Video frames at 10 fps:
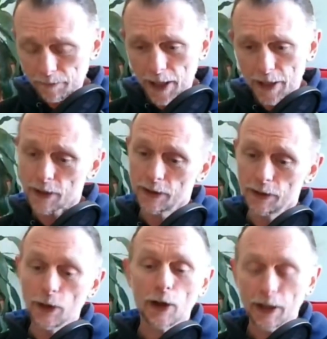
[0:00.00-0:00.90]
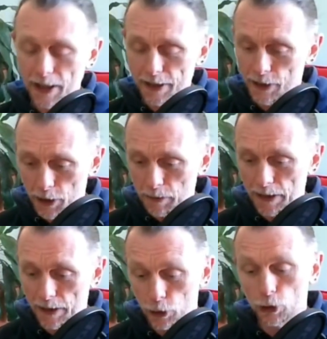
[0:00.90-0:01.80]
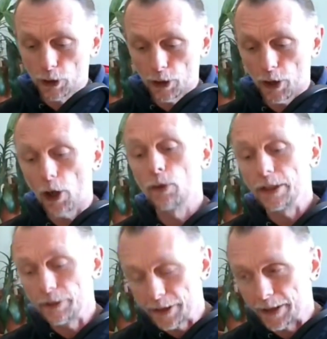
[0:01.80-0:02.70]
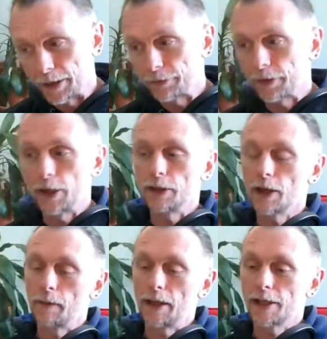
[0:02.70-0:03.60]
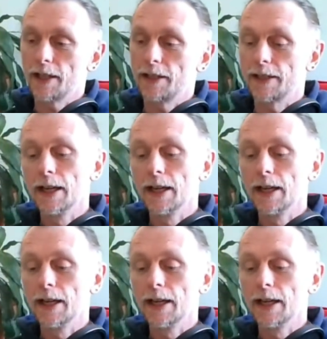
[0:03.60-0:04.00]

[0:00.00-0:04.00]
It's not, it's going to be only good enough and you can't make changes.